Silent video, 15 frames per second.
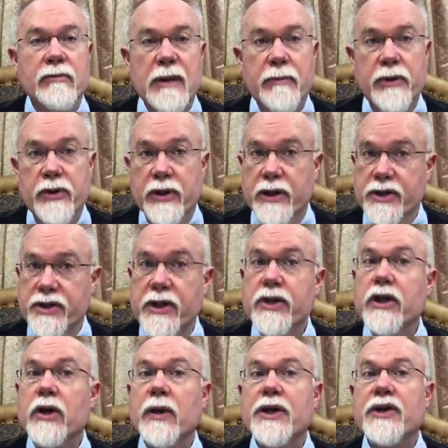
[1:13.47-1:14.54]
Remember, you can
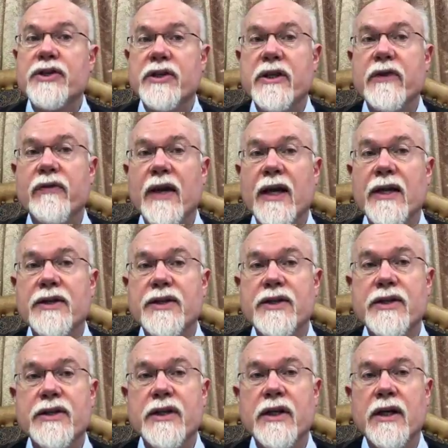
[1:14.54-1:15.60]
send your questions in
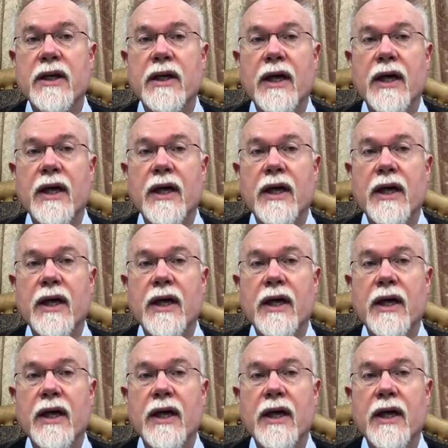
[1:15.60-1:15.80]
advance.